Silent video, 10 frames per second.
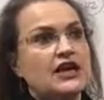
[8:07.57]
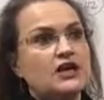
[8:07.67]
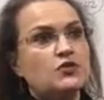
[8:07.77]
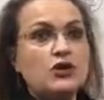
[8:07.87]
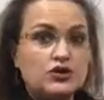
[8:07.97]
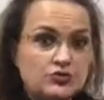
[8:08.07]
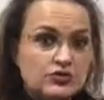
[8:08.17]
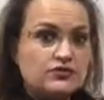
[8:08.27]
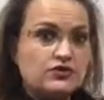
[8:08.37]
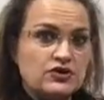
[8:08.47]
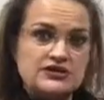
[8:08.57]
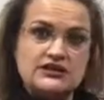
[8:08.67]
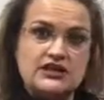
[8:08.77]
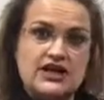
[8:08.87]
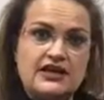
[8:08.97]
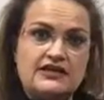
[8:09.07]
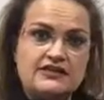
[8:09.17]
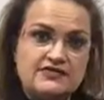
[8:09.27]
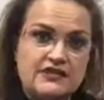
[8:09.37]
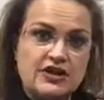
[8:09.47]
And what you move across the line is
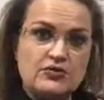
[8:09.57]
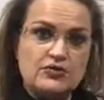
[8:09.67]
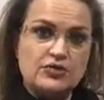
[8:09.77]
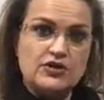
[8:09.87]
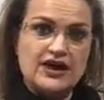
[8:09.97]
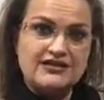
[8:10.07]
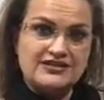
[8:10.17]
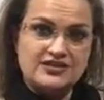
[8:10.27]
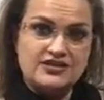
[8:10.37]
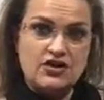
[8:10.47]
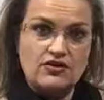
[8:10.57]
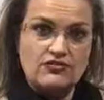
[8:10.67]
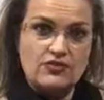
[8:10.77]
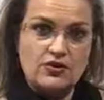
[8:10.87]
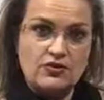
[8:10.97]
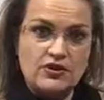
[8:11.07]
the variable you're asked to solve for.